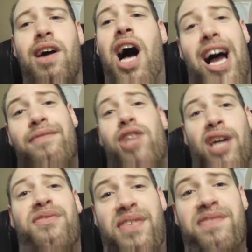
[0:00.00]
I've
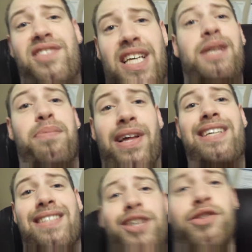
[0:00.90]
done 15
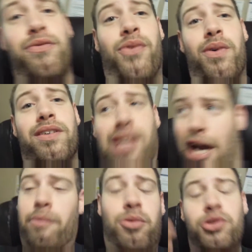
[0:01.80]
PlayStation 4s.
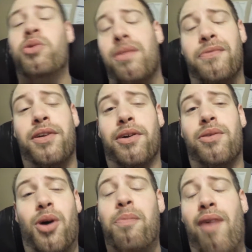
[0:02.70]
I will do it for you,
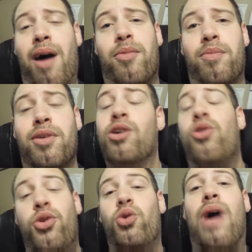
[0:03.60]
no problem.
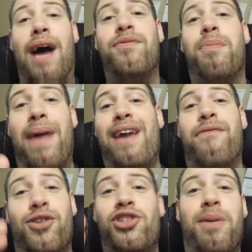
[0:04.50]
You have to pay
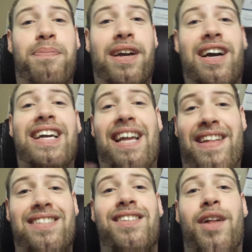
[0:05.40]
for shipping. Again,
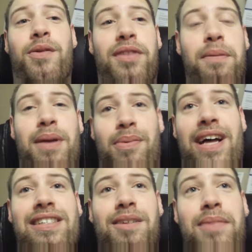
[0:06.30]
that's another thing. People
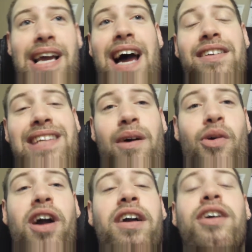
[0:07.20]
asking me, how does that
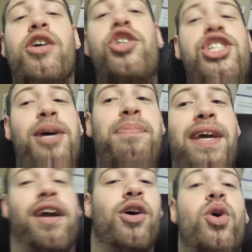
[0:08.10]
work? Shipping.